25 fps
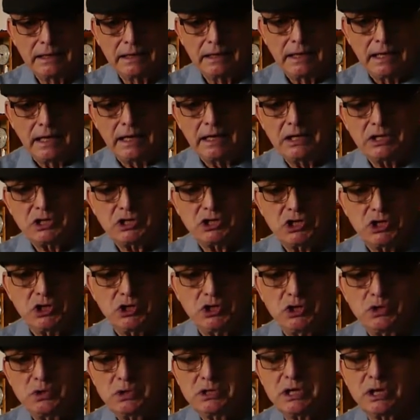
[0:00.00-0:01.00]
And its
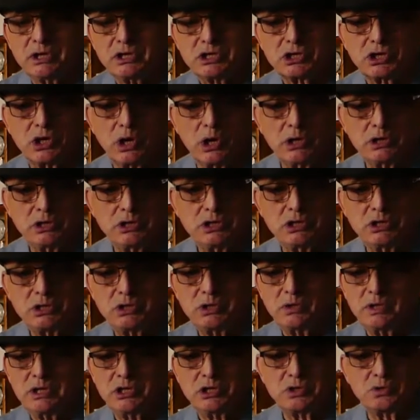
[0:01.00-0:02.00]
use on scar
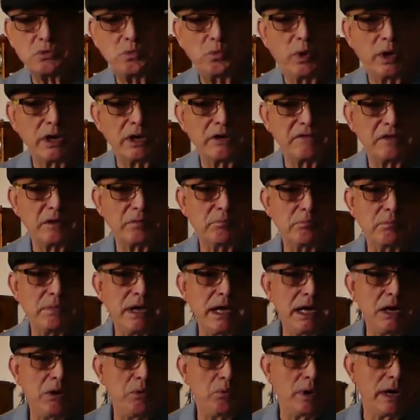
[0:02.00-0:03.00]
tissue is one of the
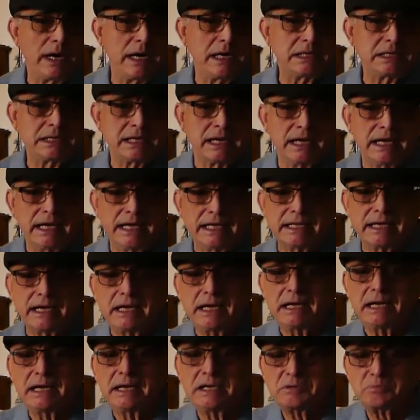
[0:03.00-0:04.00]
many ways that
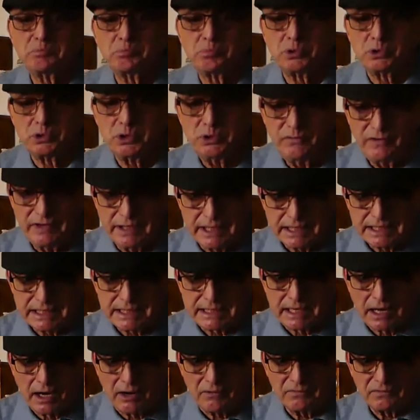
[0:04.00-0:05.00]
it has proven
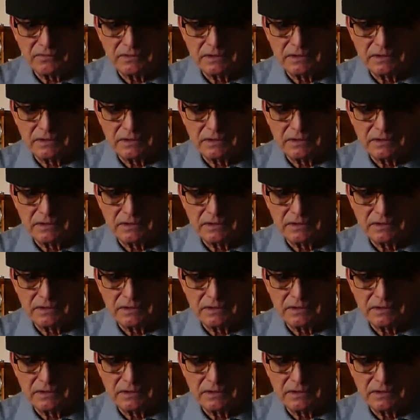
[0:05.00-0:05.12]
itself.